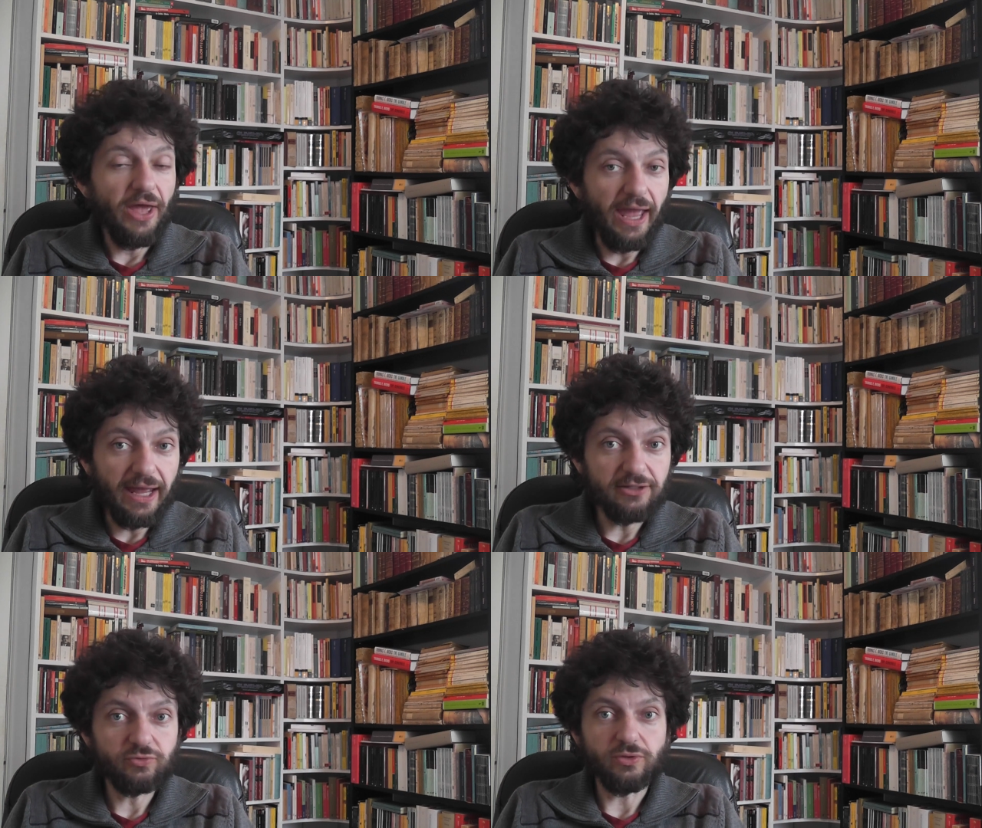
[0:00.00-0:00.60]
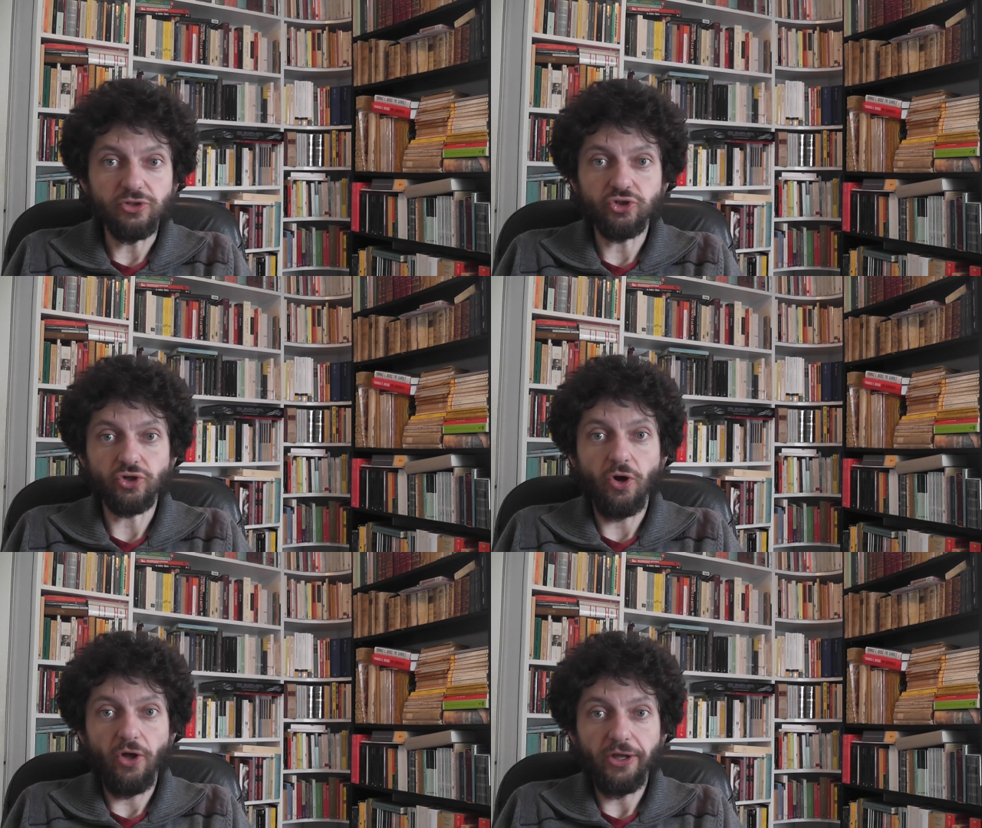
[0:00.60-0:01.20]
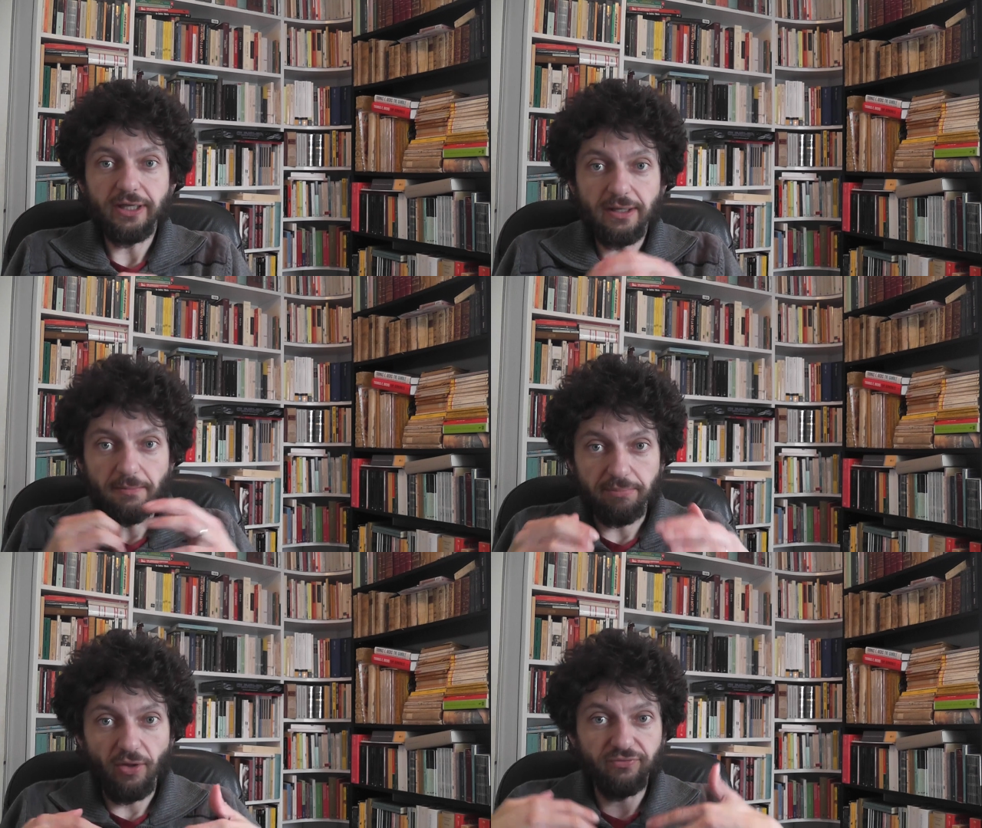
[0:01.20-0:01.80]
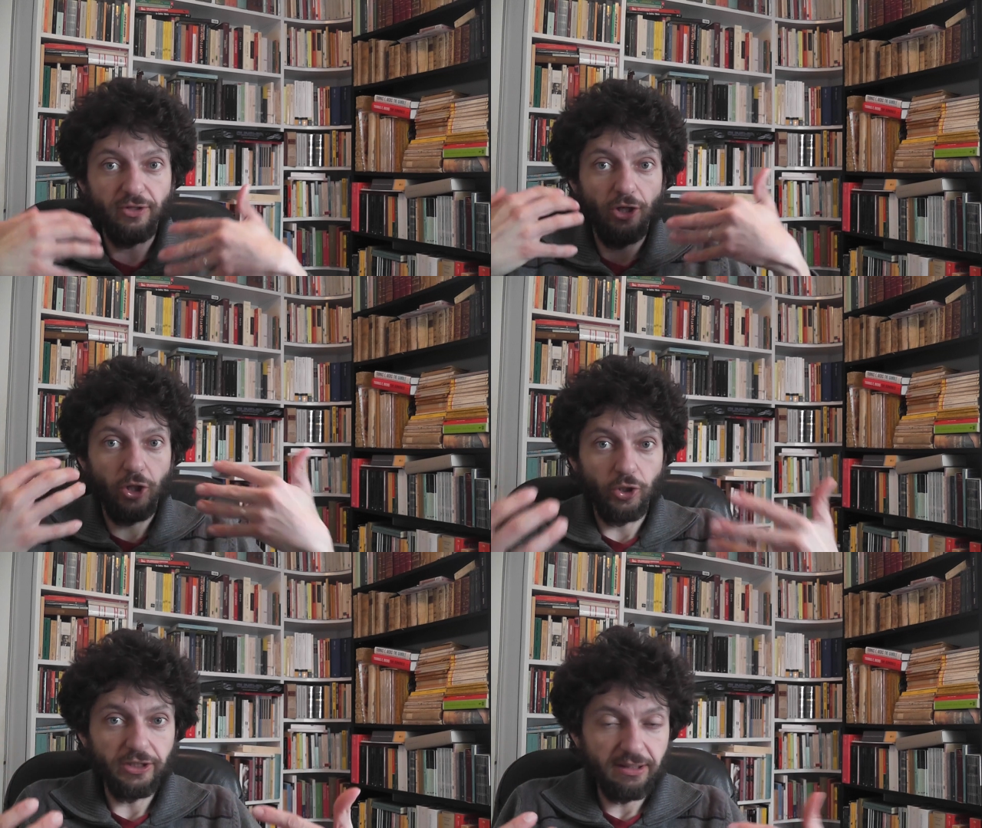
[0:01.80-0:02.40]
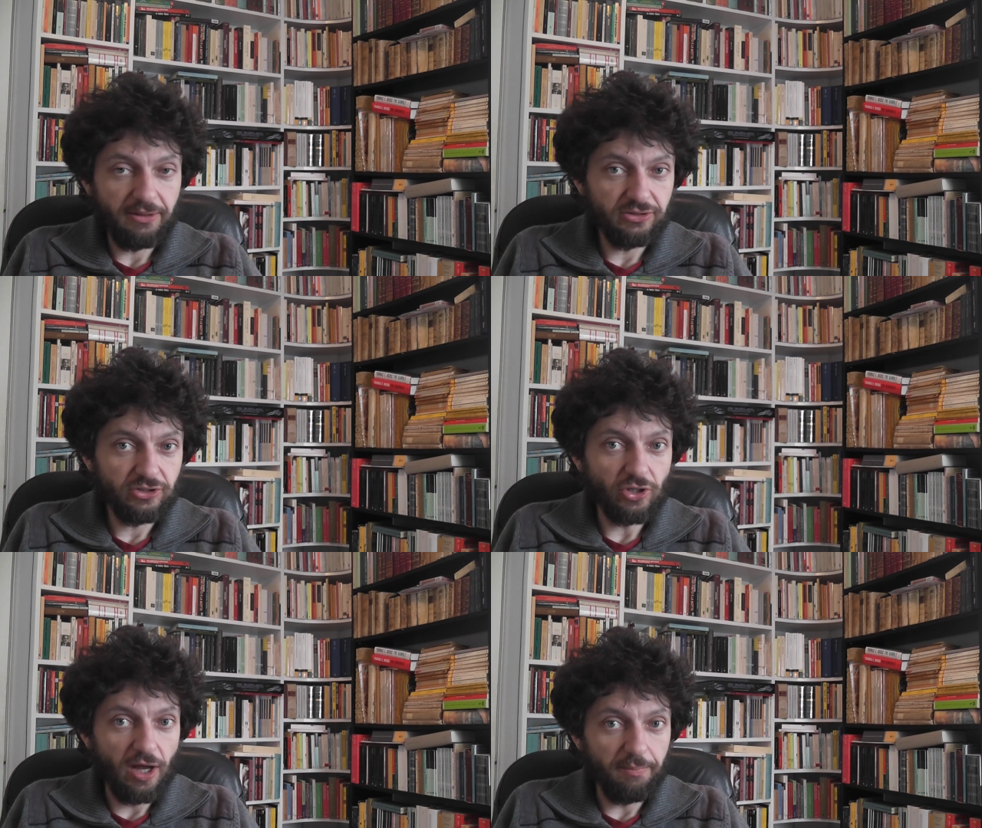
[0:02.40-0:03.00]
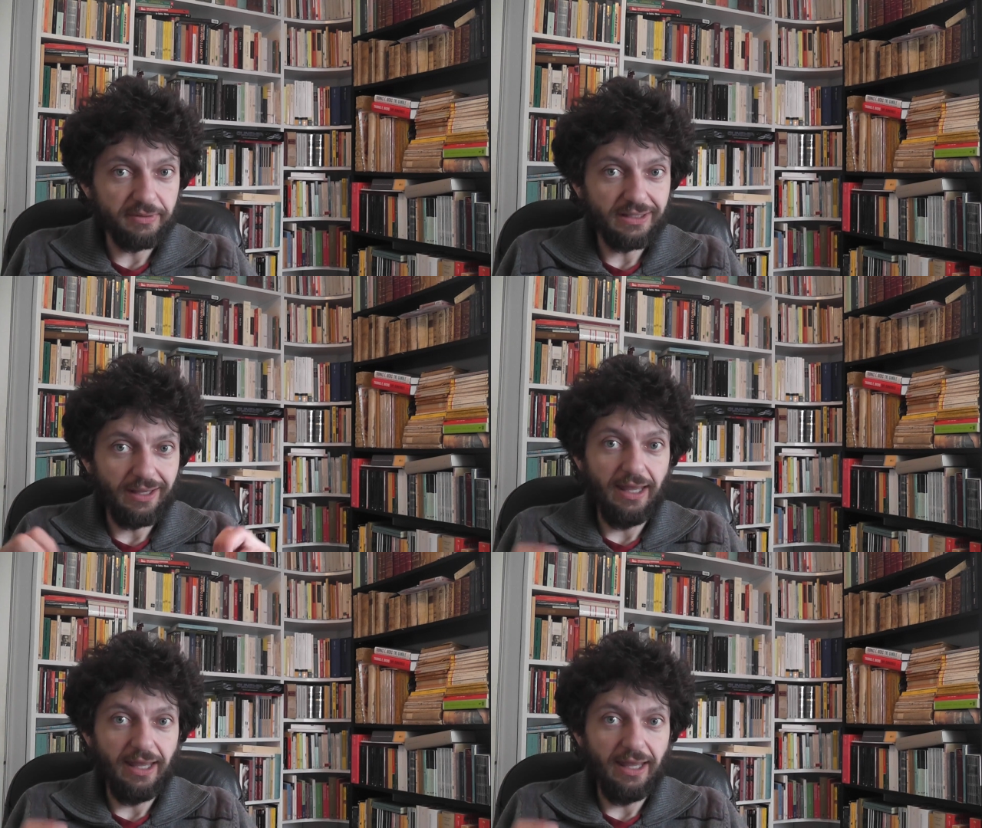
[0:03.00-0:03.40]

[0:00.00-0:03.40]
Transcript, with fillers: and to enjoy both learning about the topic